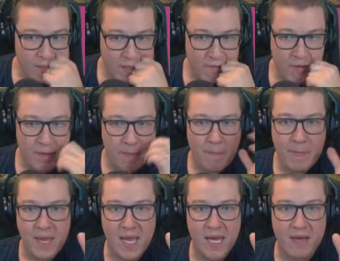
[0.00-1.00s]
I want a
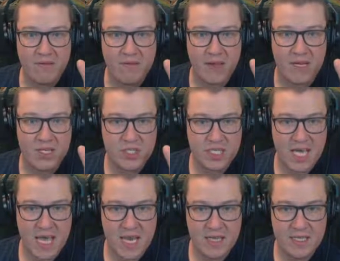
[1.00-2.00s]
big fish.
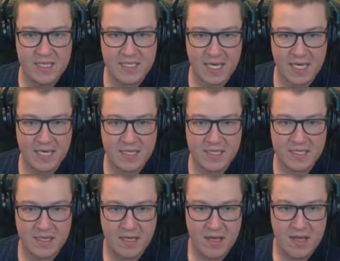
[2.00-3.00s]
10, 6,
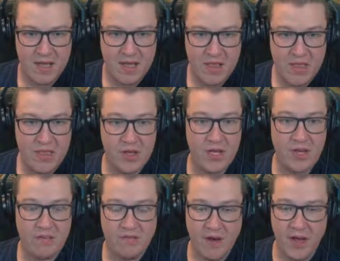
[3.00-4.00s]

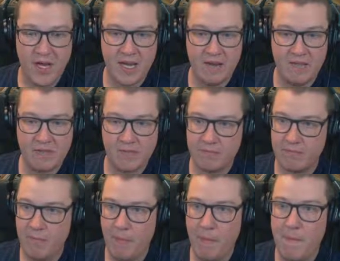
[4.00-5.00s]
35.
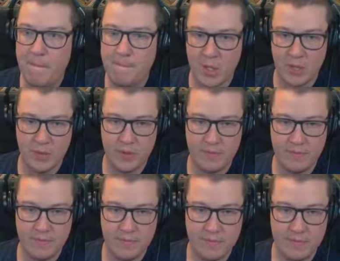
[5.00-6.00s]
Boom.
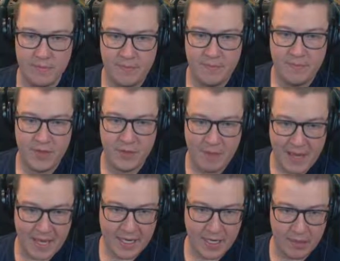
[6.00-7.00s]
The
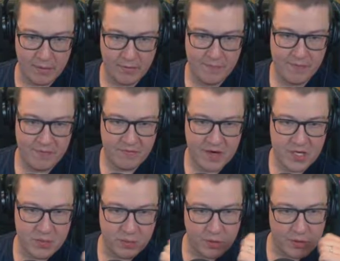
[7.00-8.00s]
pacu.
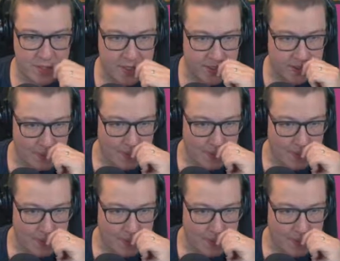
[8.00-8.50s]
Freshwater.